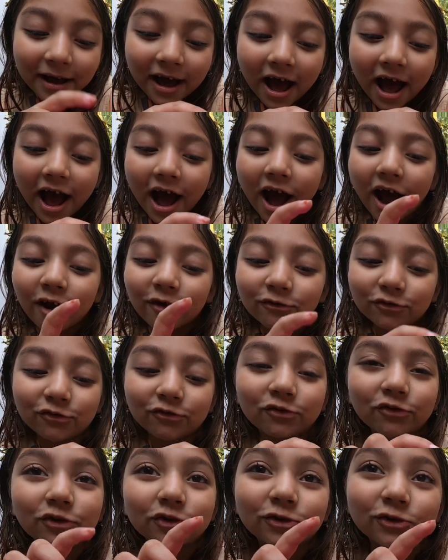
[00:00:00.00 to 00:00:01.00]
how
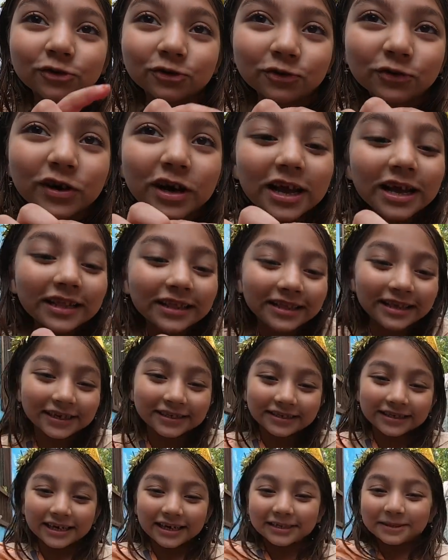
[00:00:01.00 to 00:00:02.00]
do you do?
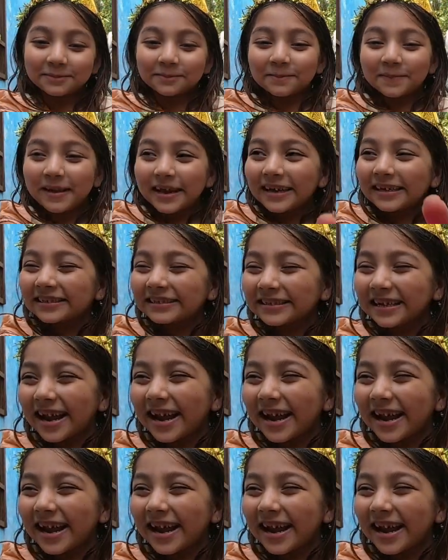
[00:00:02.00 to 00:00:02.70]
This is pink